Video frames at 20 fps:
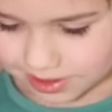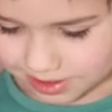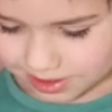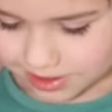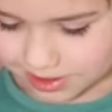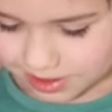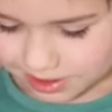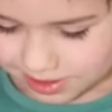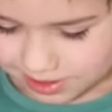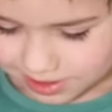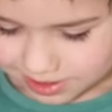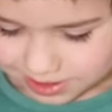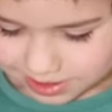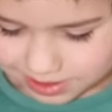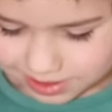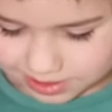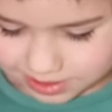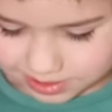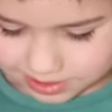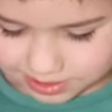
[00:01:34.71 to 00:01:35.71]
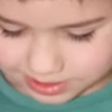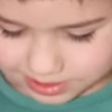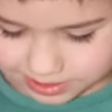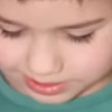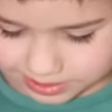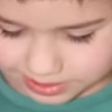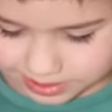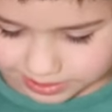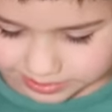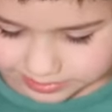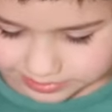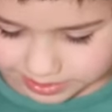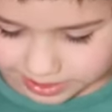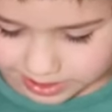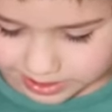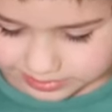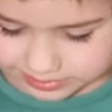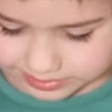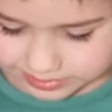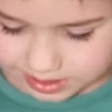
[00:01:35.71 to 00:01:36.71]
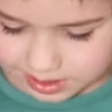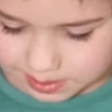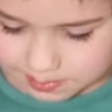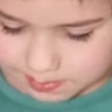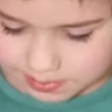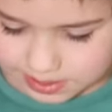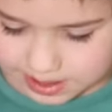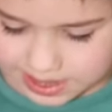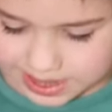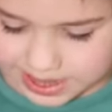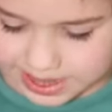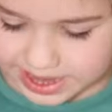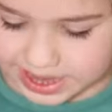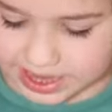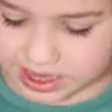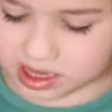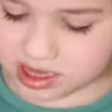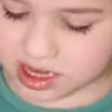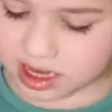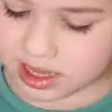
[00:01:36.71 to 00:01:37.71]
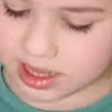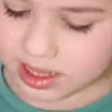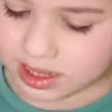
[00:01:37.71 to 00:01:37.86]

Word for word: I would say about a teaspoon. That's big.